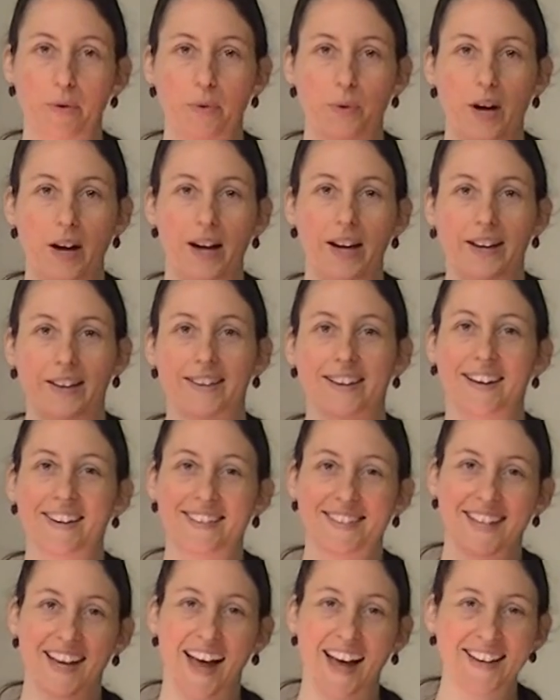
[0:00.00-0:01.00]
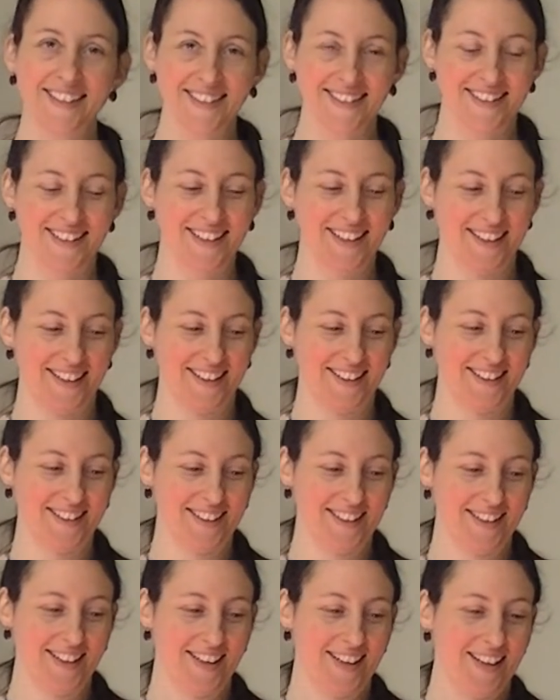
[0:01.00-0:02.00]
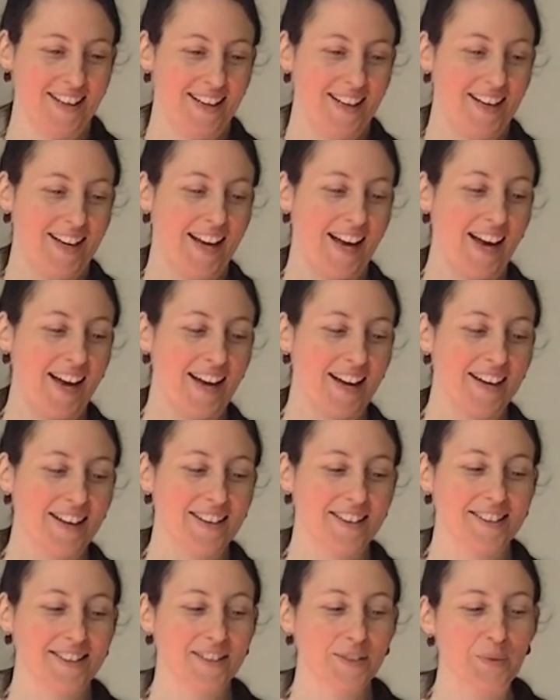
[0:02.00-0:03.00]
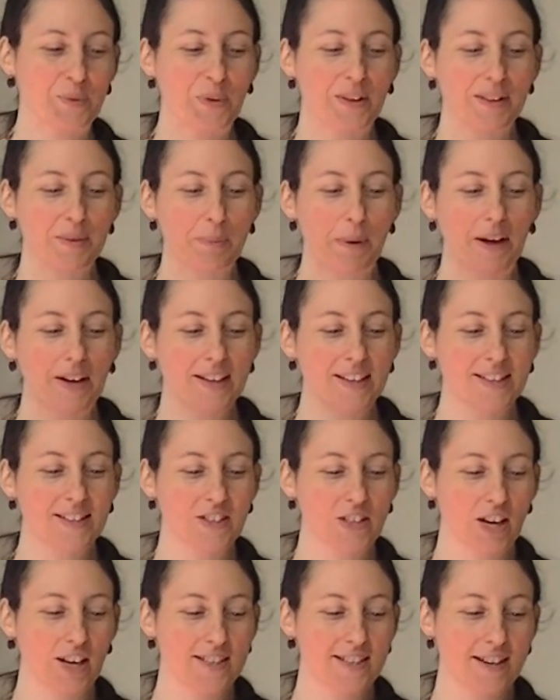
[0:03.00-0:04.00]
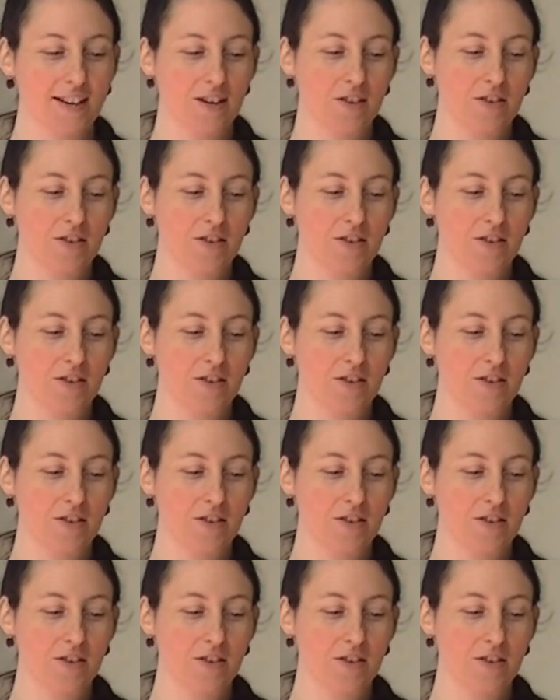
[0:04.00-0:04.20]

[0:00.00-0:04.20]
one, get tested. And when the body is toxic,